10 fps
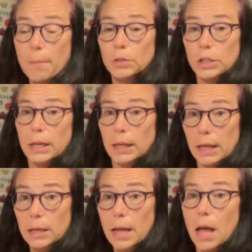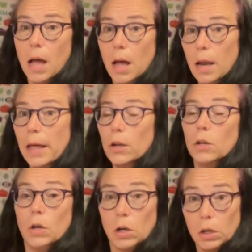chicken in, let it
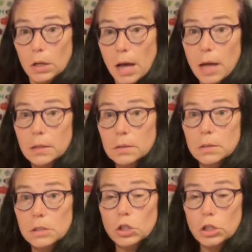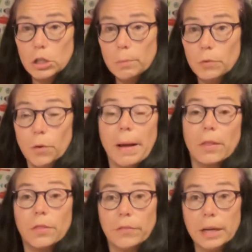cook undisturbed for
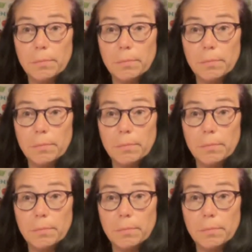about 3